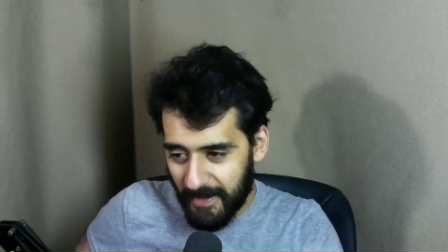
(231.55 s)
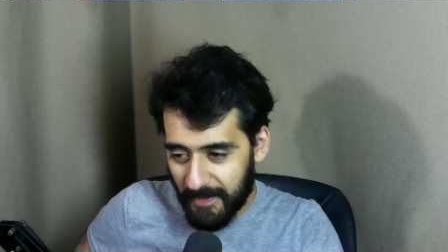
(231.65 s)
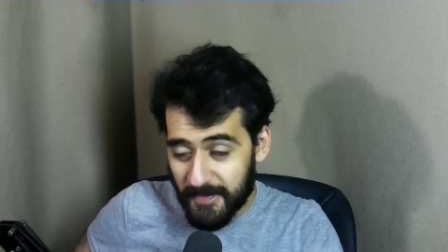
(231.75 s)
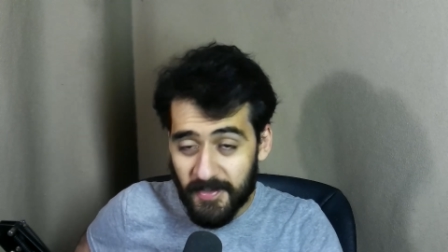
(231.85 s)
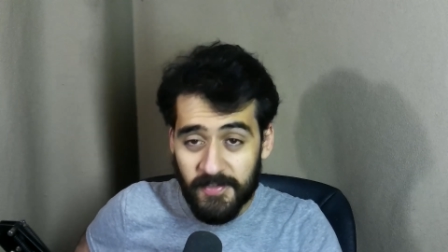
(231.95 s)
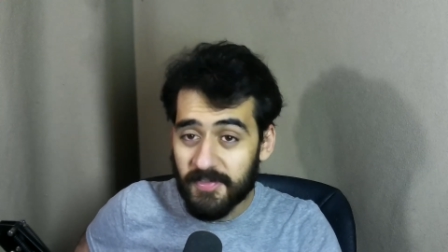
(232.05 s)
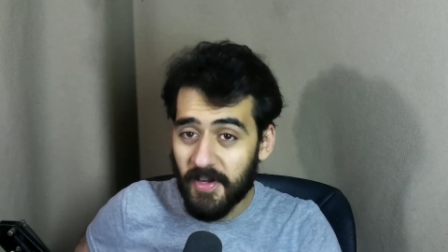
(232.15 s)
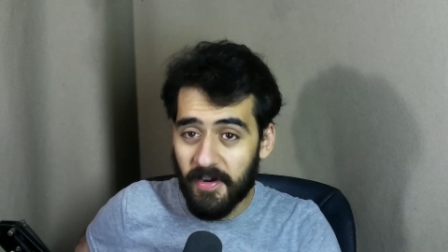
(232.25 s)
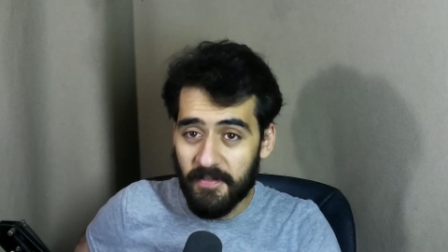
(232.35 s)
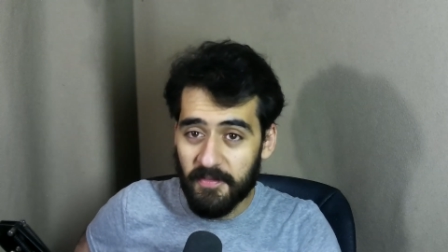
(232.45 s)
I'm so
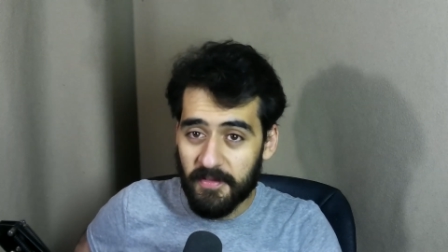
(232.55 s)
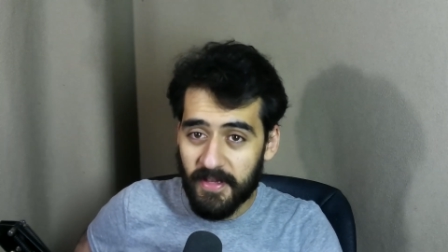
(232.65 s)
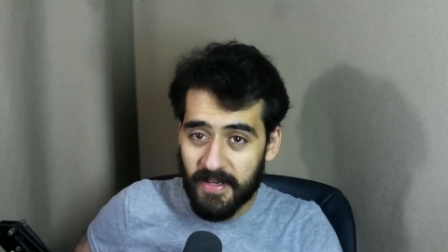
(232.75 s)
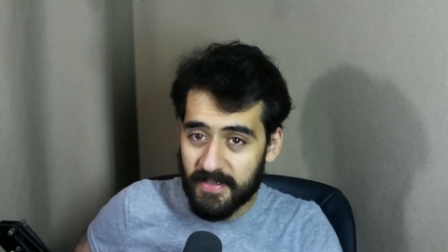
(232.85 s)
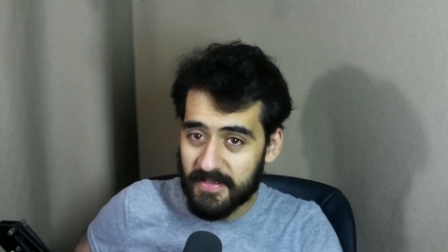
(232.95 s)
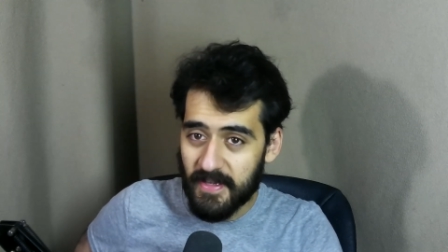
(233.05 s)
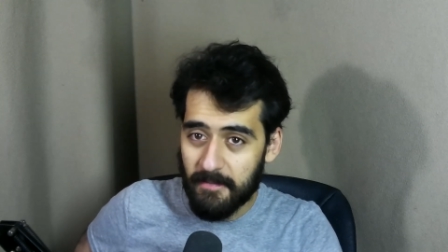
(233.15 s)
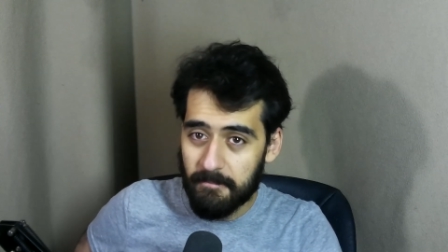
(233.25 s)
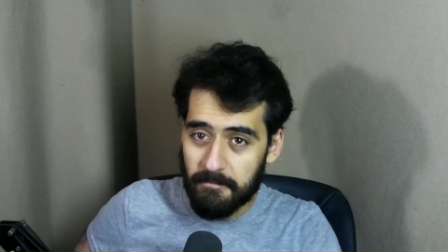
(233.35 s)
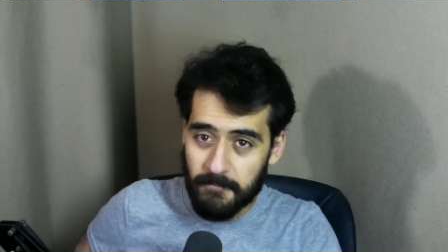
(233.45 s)
sorry, everyone. Like I said,
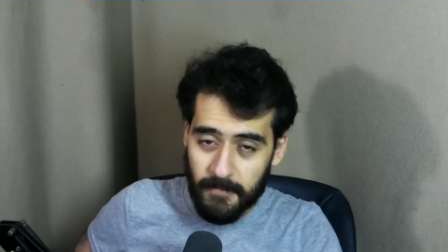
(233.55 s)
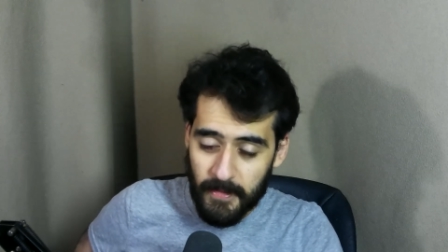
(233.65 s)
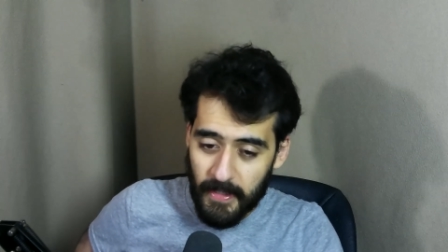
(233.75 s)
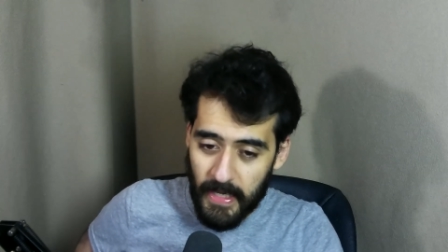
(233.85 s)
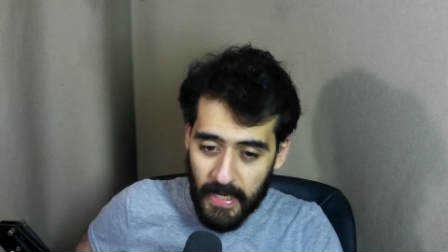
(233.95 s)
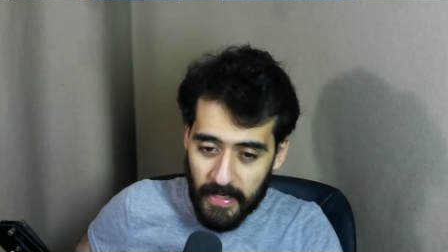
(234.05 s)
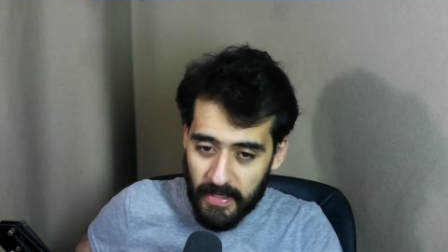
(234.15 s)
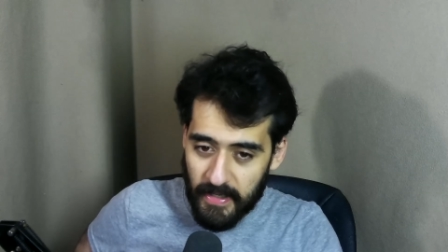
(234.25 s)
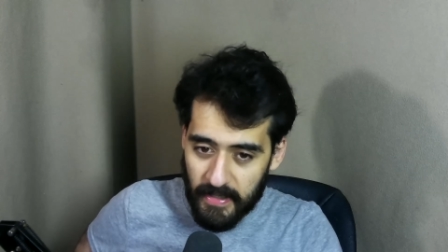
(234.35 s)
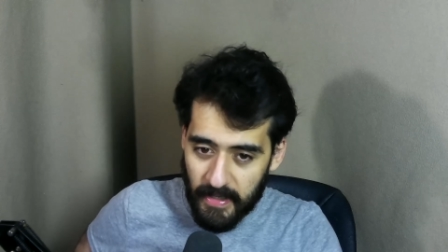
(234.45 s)

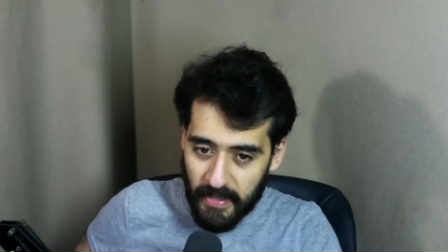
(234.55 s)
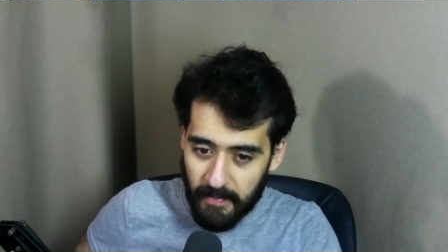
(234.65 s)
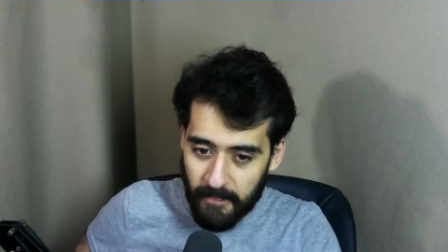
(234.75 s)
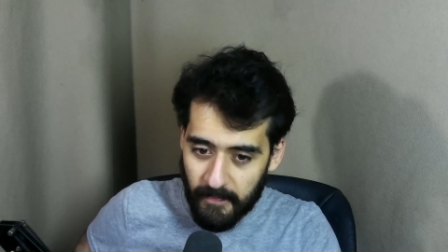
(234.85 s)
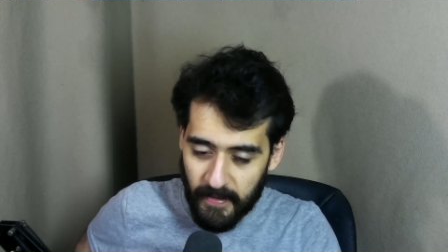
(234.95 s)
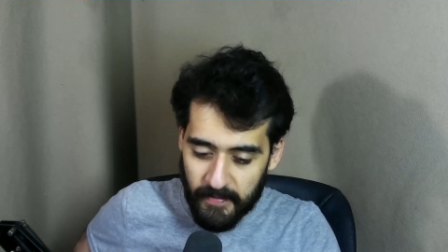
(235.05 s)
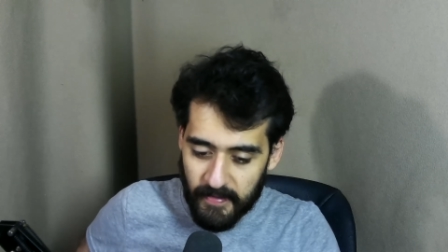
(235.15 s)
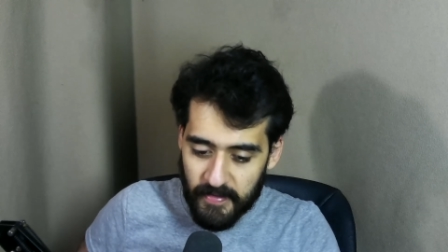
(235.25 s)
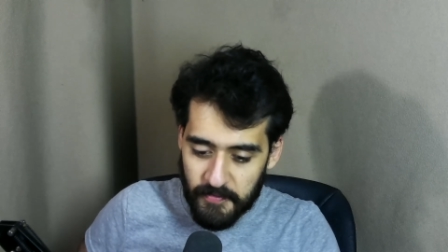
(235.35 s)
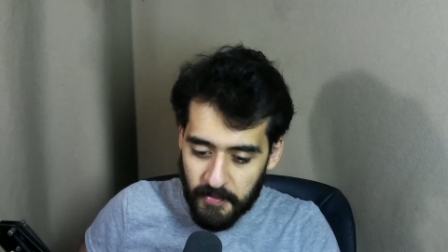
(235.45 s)
I, uh, I
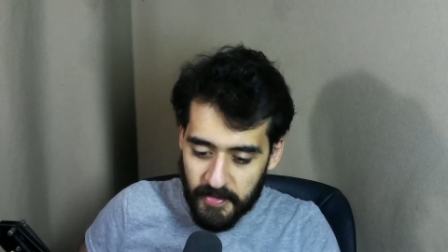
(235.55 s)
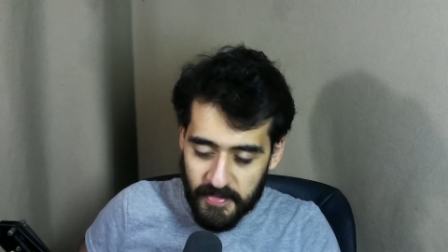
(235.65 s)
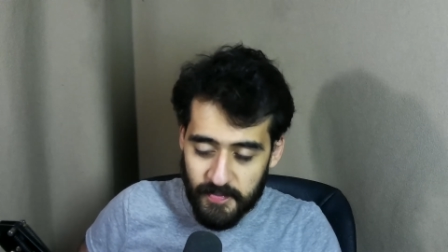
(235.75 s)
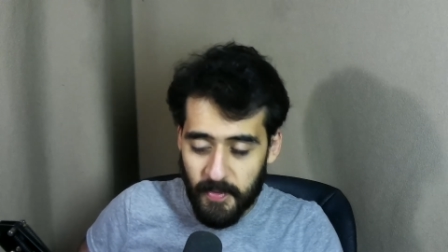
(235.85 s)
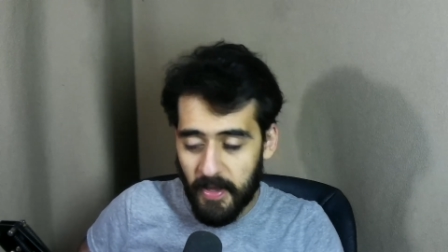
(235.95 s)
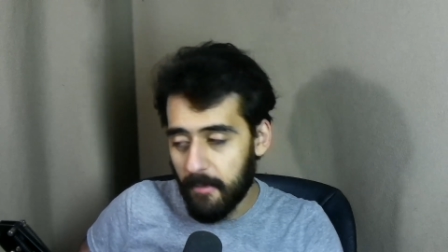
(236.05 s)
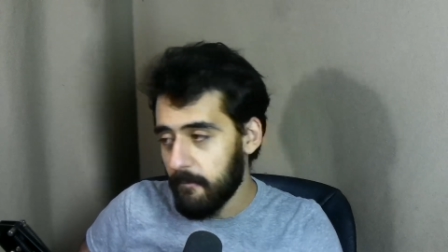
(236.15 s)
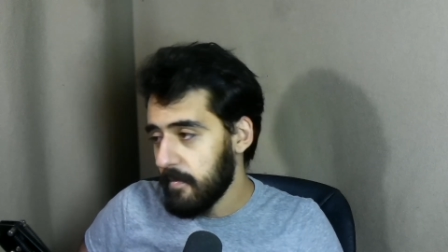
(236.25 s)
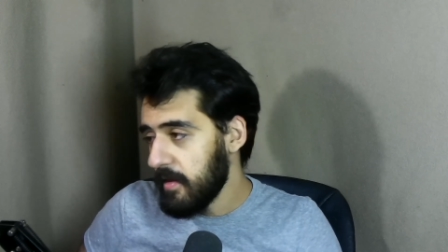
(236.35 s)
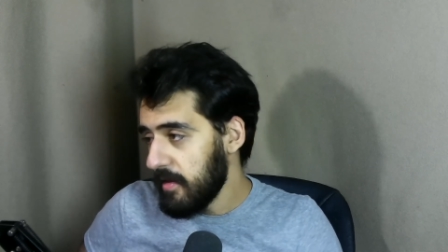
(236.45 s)
it is what it is. But
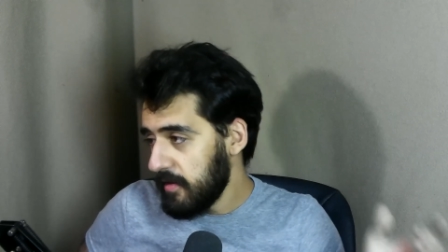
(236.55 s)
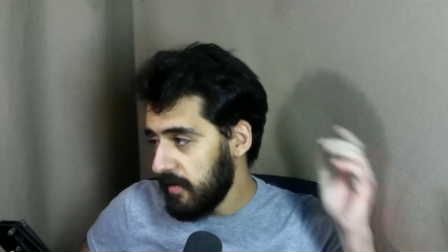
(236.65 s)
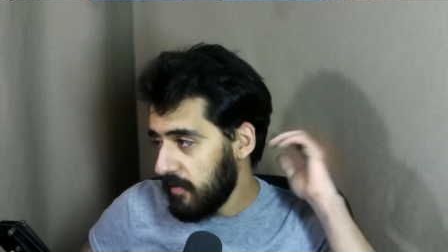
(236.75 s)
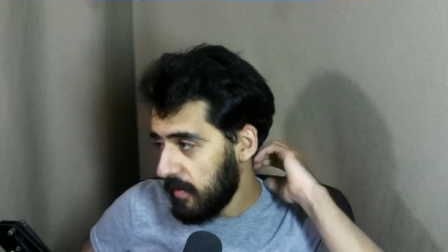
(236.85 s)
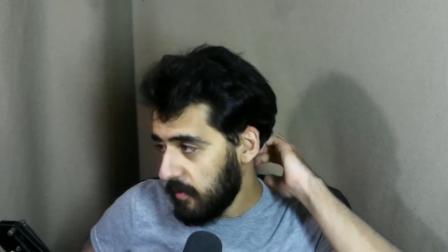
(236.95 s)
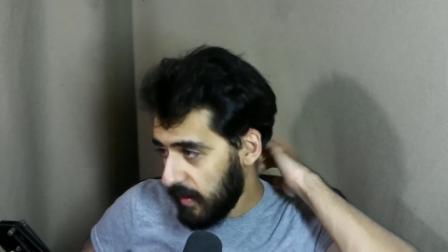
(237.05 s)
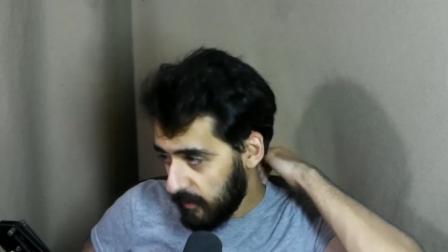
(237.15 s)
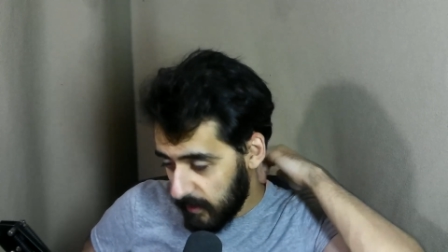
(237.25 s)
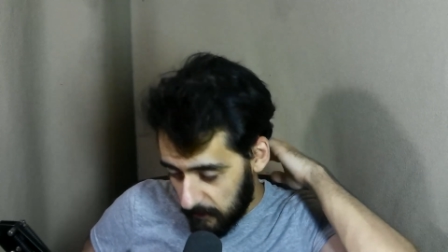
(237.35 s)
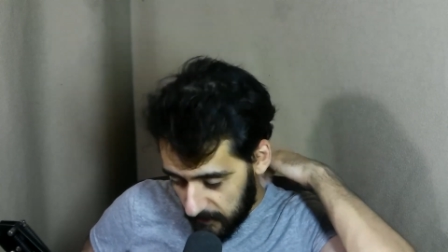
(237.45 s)
you know what? While
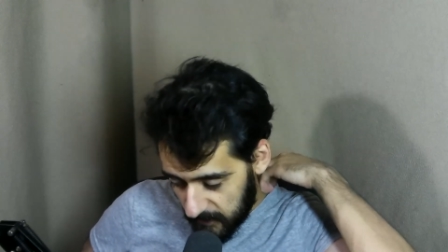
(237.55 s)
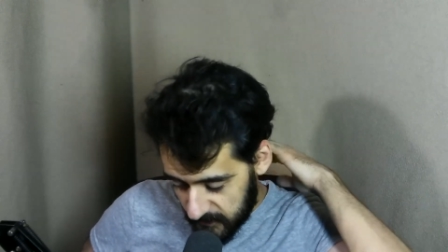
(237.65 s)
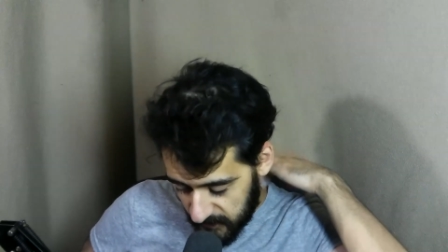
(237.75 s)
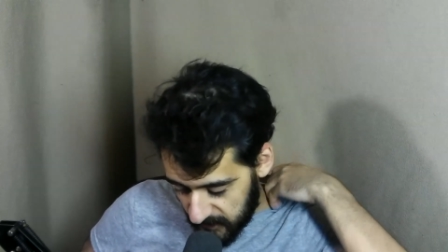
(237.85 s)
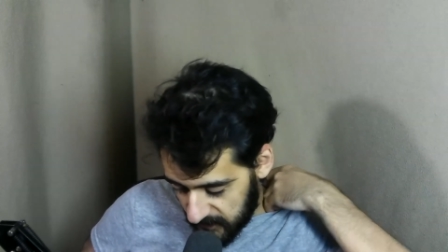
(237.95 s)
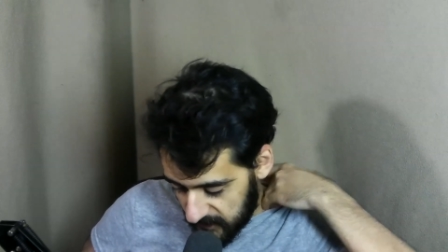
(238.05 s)
while we're also on